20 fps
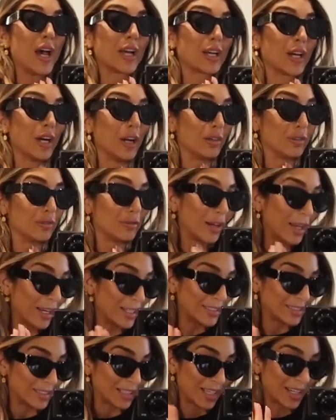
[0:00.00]

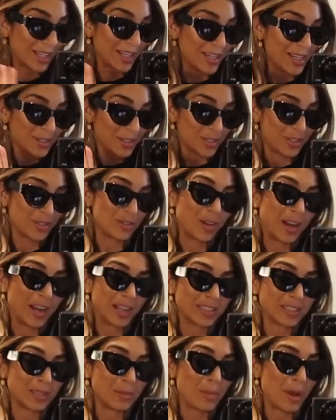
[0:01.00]
crazy. The
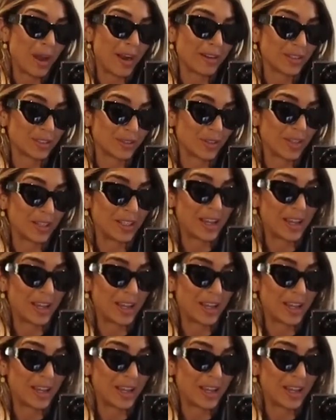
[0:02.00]
strikes in Paris right